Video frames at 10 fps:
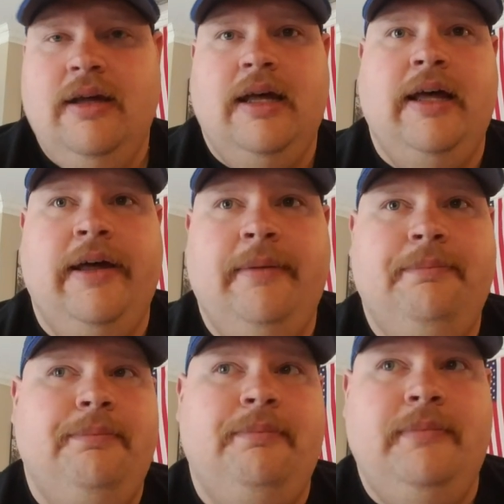
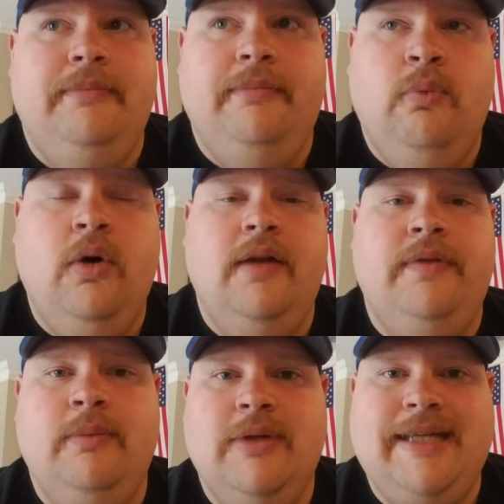One of
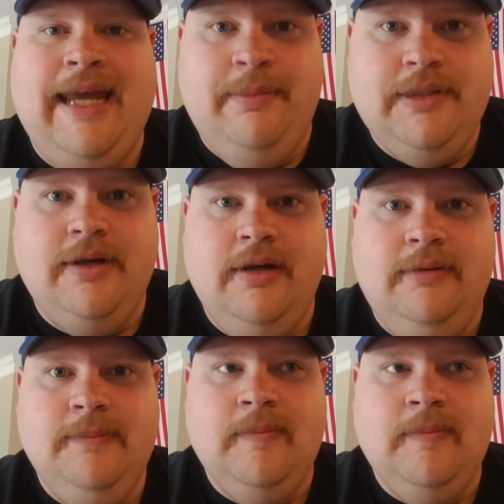them was Amazon.